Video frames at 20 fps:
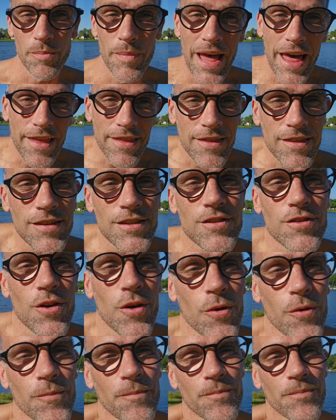meth.
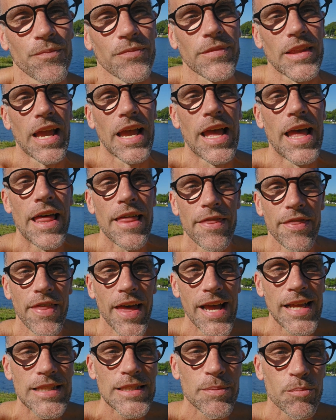So
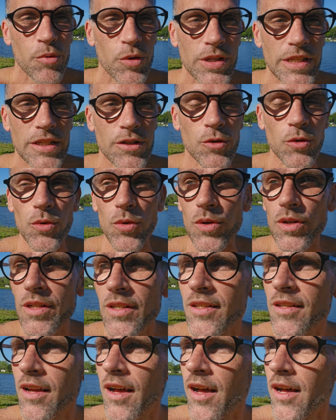that's pretty
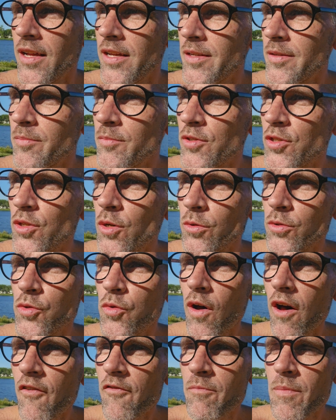cool. So
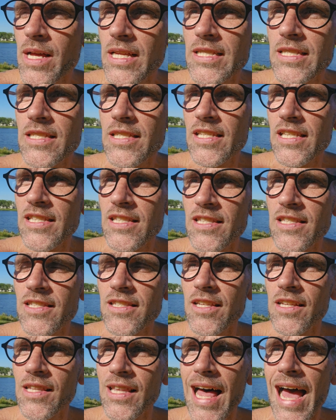12 months since
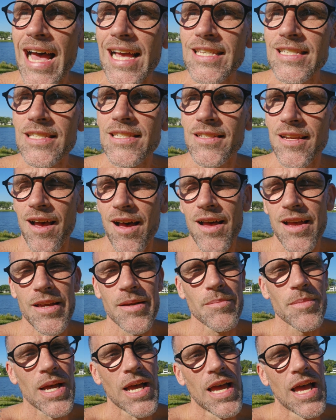the last
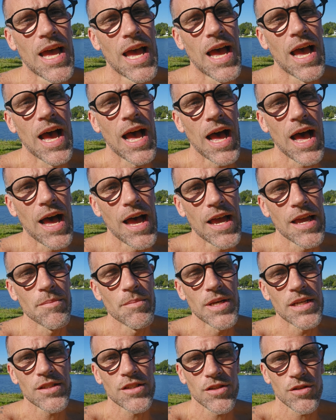time I
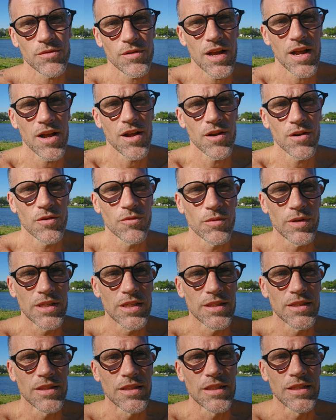messed around
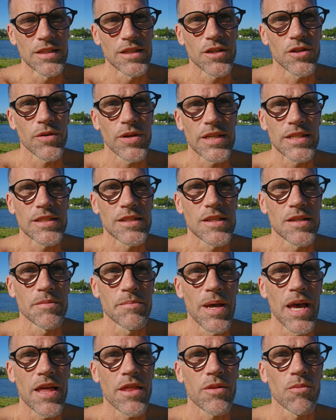with the crazy
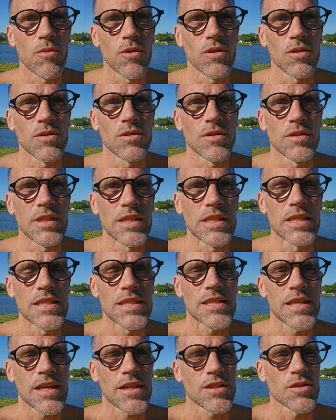meth world and the
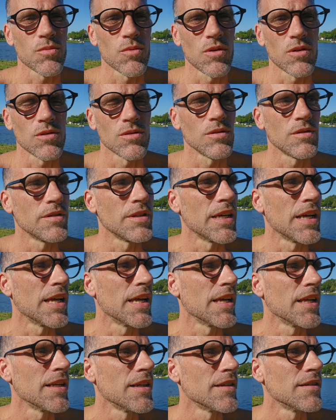sex world,
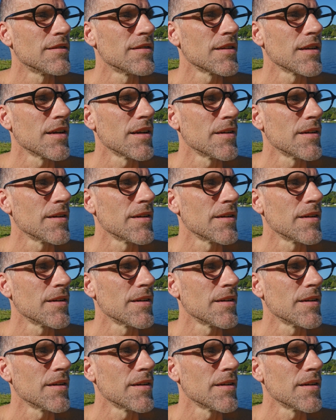and